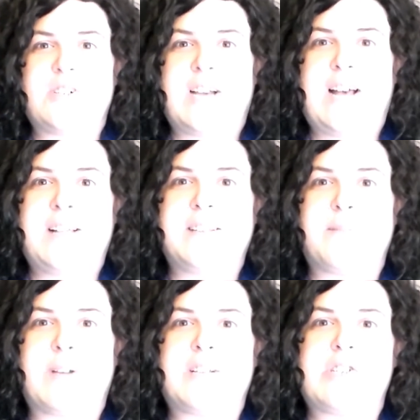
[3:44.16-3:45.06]
or not.
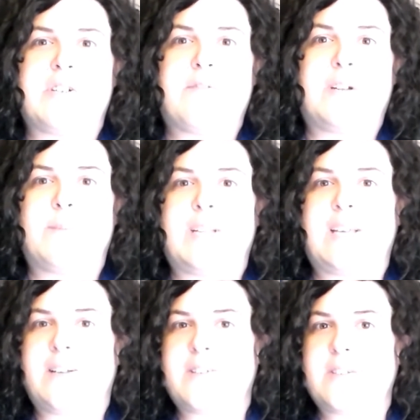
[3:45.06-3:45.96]
I'm not sure if anybody
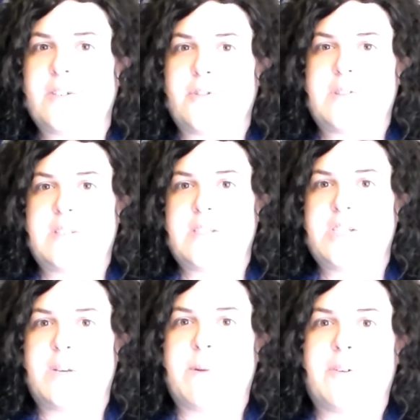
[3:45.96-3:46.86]
else goes to the
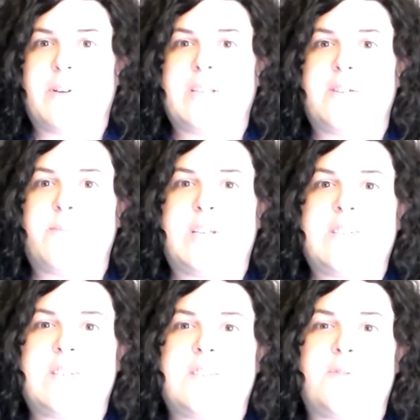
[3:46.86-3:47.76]
gym on a regular
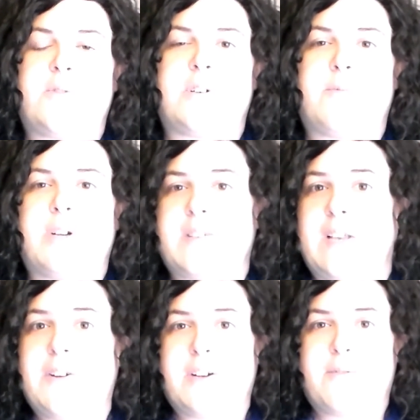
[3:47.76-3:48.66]
basis or works
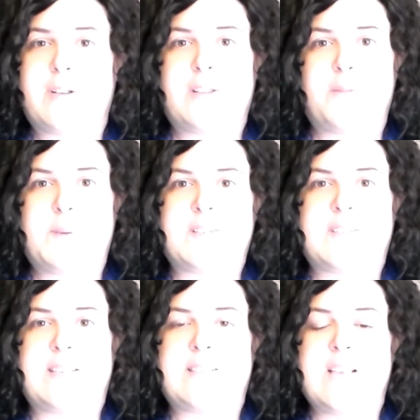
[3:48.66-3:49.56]
out on a regular
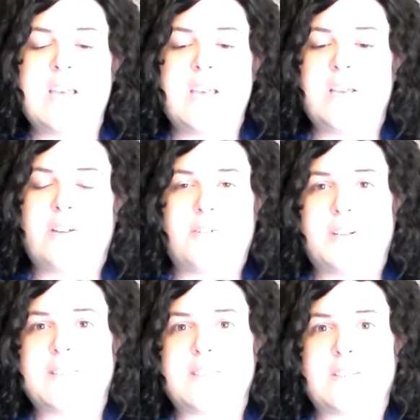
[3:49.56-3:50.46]
basis. You don't
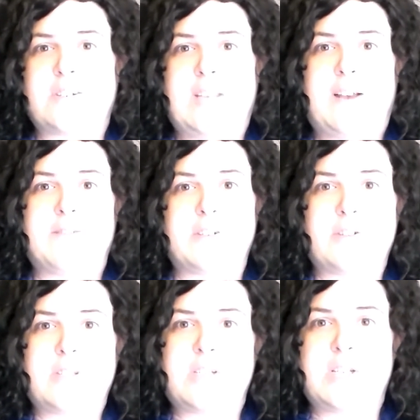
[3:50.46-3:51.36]
necessarily have to go
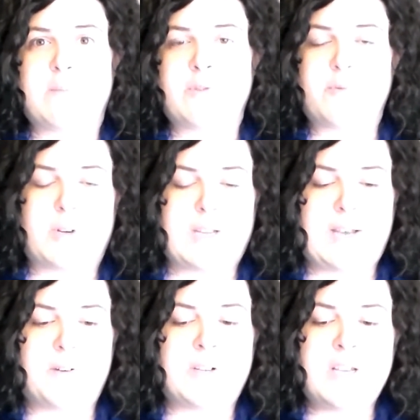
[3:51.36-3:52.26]
to the gym to work
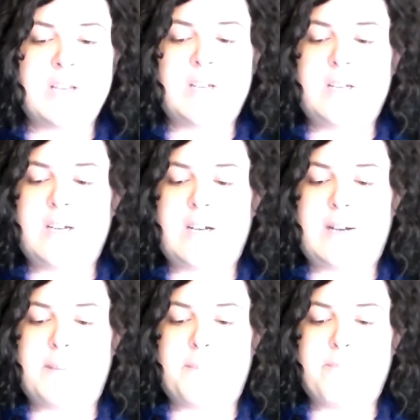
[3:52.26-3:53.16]
out.
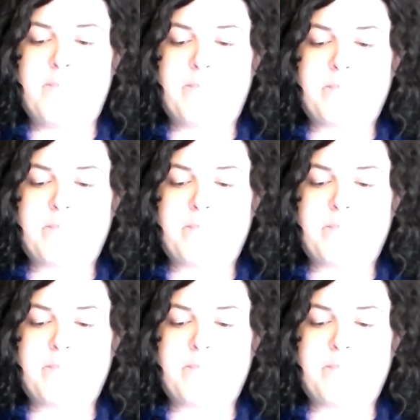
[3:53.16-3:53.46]
Um,